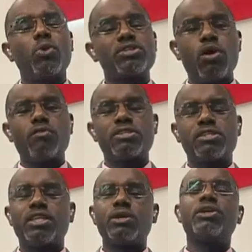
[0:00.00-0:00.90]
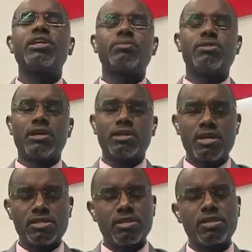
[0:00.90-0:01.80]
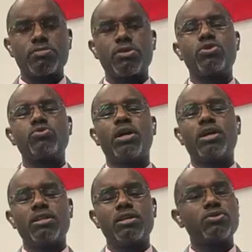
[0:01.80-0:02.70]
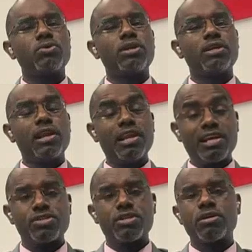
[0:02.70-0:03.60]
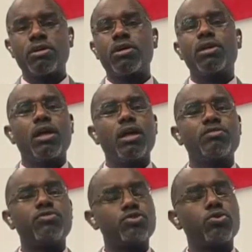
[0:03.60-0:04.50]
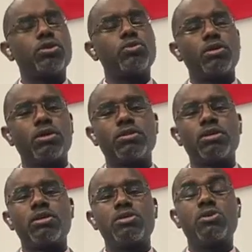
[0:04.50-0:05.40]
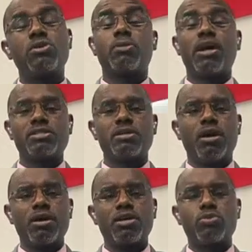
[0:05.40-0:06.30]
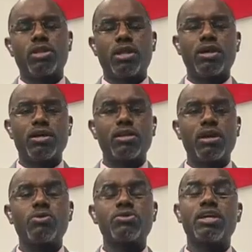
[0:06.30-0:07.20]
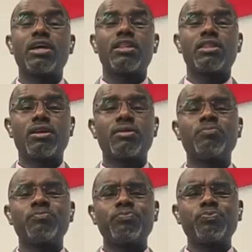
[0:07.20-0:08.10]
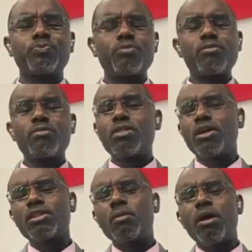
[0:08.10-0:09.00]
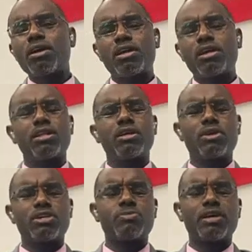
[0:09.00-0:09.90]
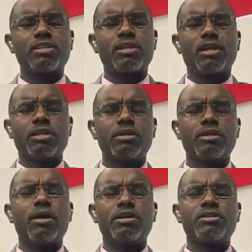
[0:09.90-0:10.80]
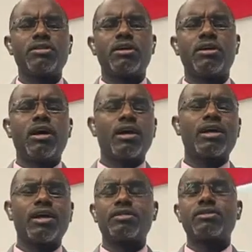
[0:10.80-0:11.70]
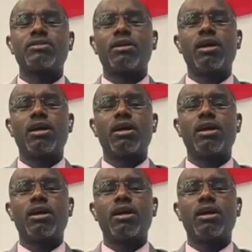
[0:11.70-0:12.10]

It was obvious that they will keep the rate as it is because we are heading to an election, and for sure they will not surprise the market with a cut now. Second thing, the market, I think they were expecting that they might cut